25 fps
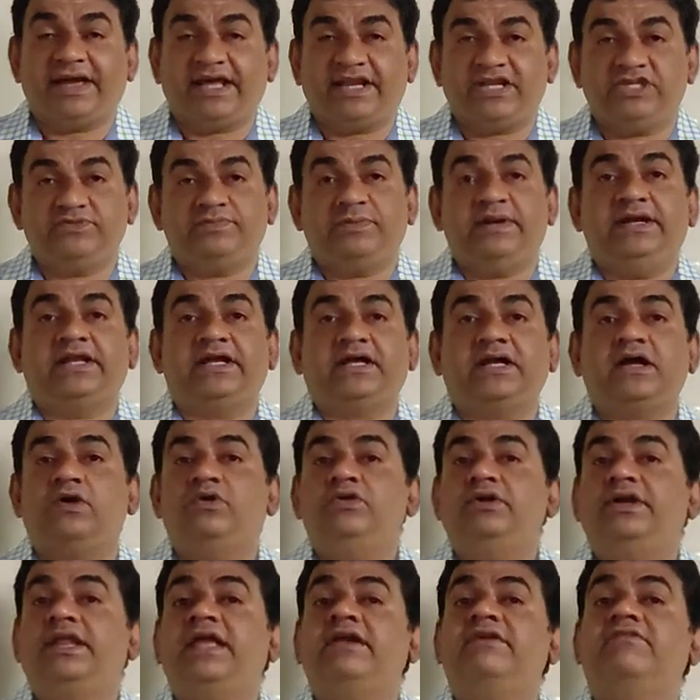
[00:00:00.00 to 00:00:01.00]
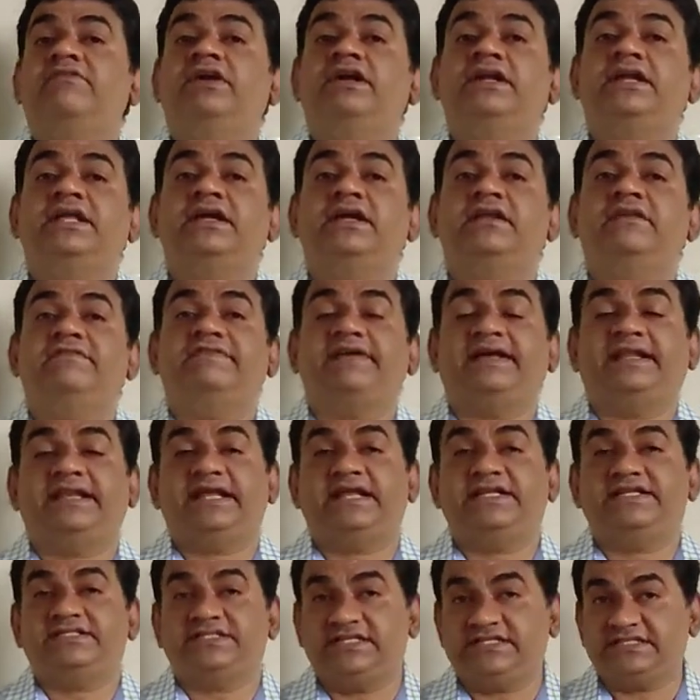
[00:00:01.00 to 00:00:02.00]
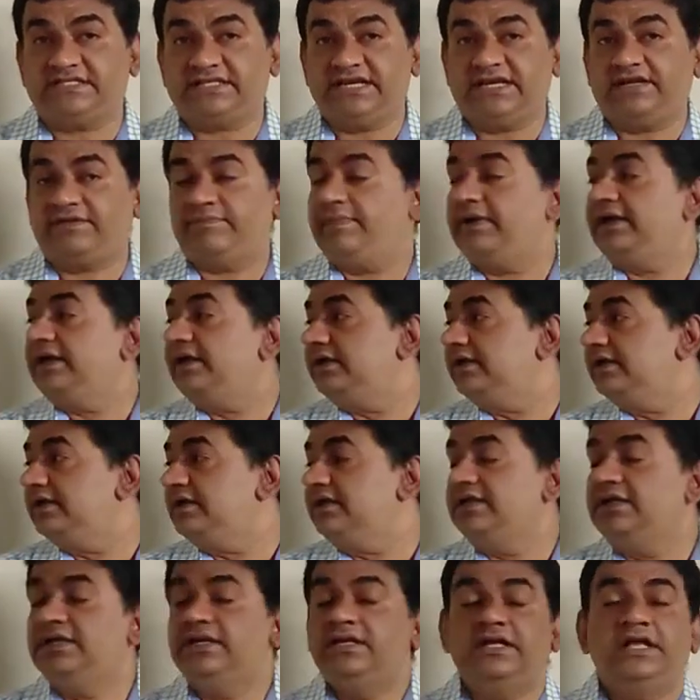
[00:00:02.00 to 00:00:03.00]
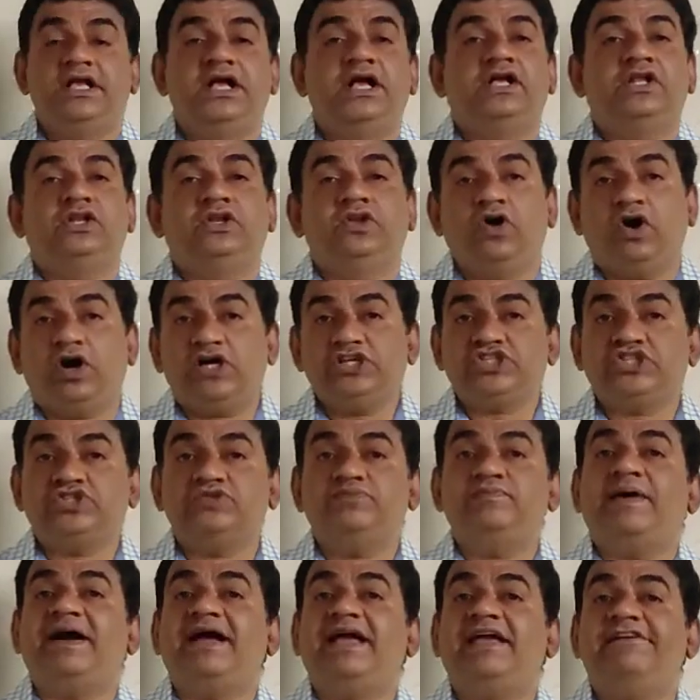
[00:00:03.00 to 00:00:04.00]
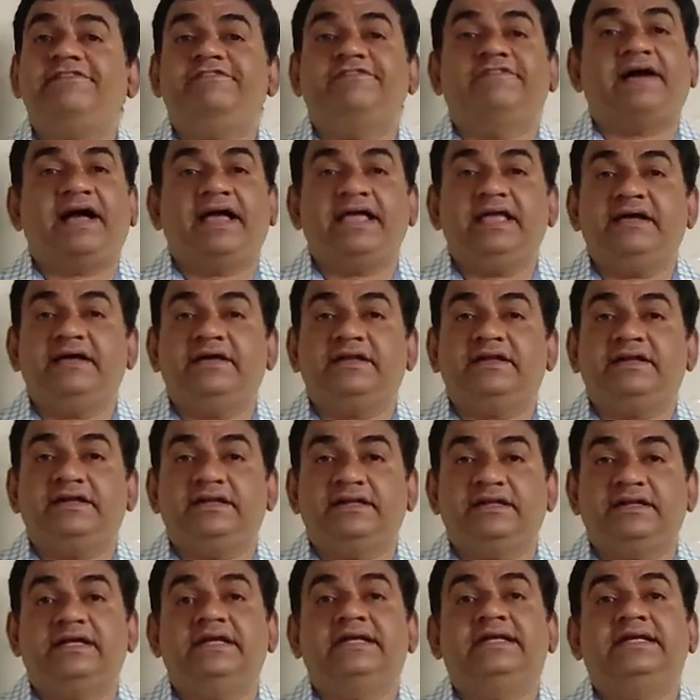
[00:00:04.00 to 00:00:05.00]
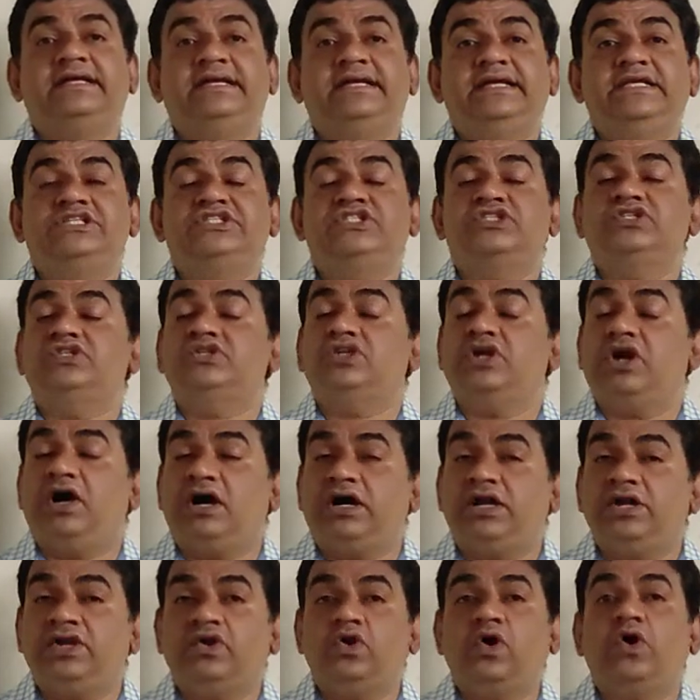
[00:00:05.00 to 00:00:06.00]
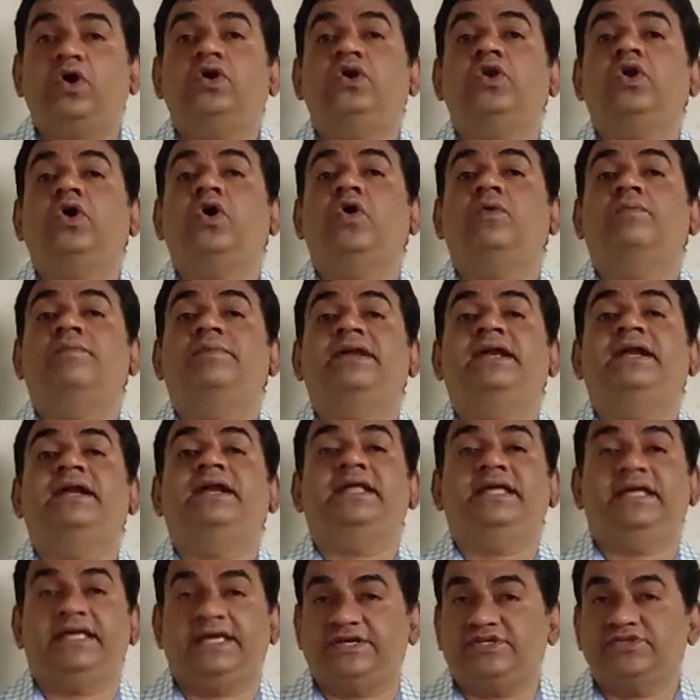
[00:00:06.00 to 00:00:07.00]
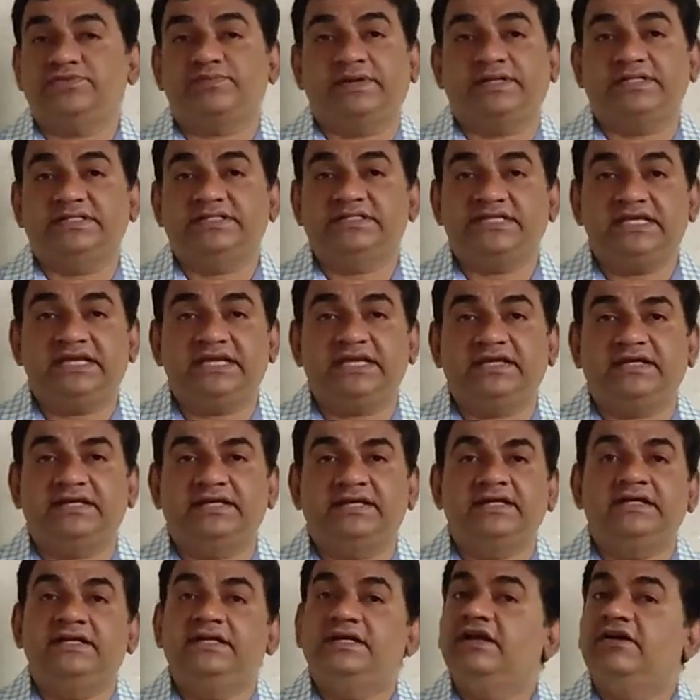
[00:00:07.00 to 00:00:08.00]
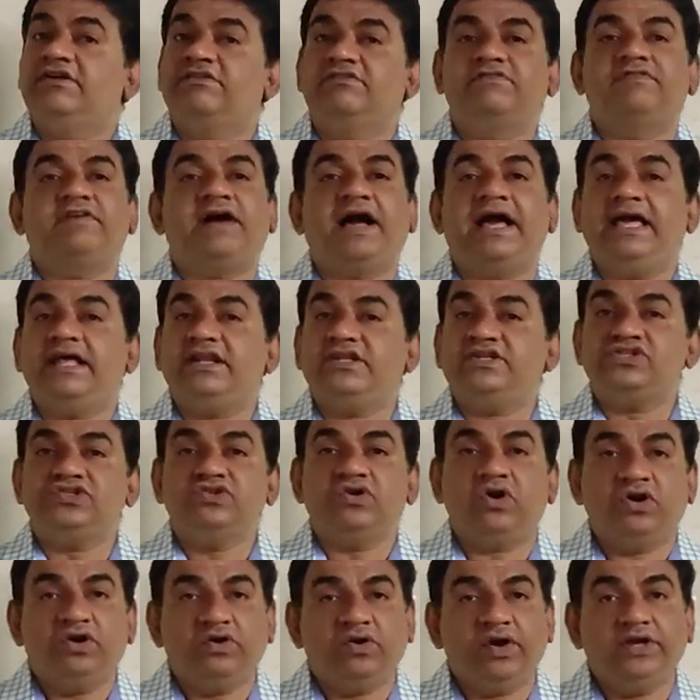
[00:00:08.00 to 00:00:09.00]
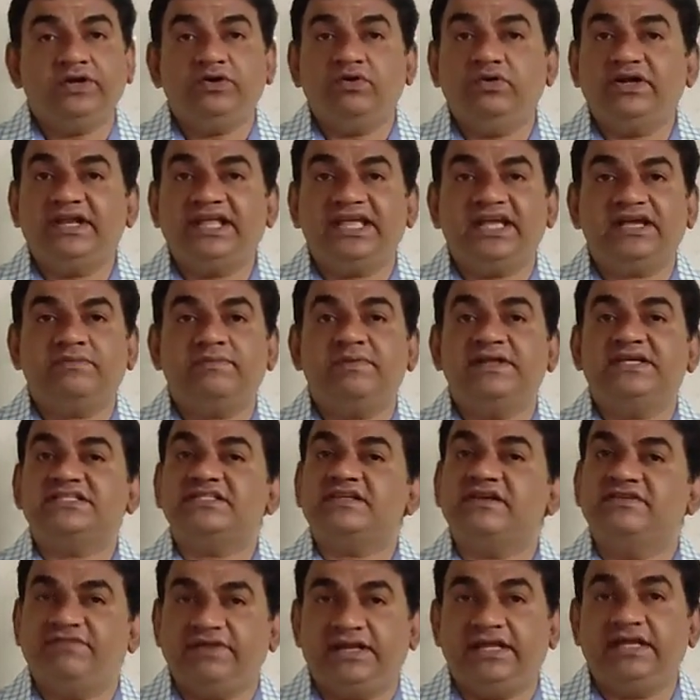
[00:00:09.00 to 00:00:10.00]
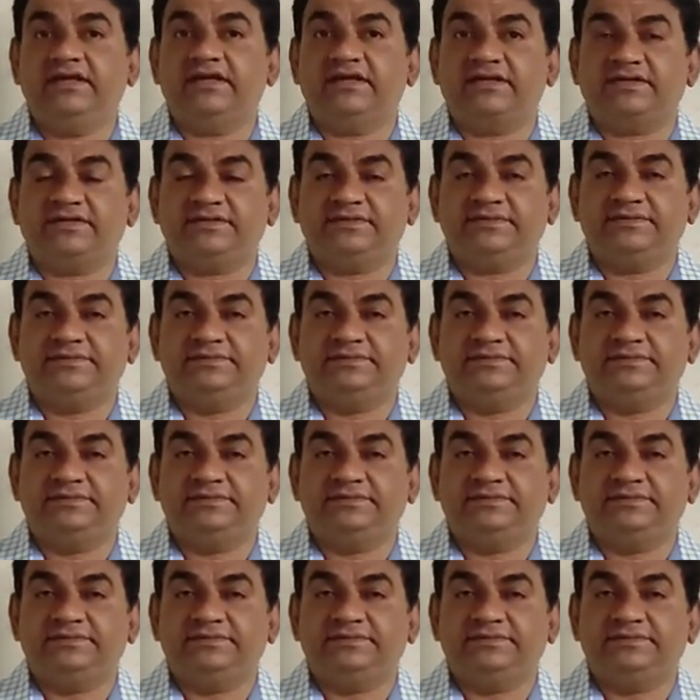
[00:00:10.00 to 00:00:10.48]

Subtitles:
Management Accounting Vertical Financial Statement. Loss by fire is a non-operating expense. See, fire is not going to take place every year.